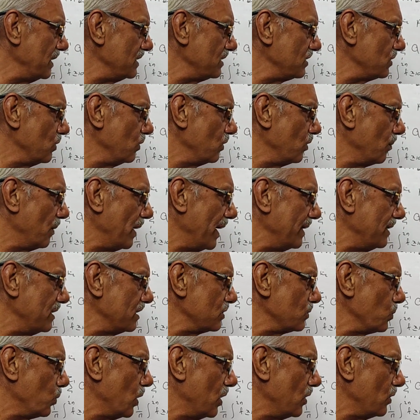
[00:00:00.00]
pi is equal to
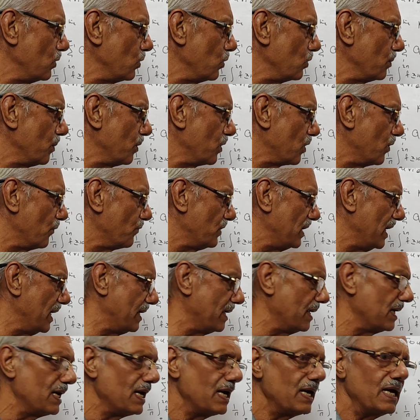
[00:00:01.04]
minus 1 to the power of
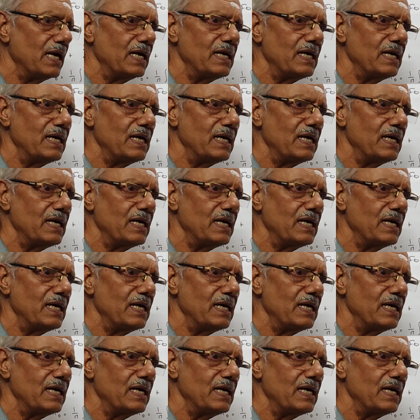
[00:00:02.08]
n,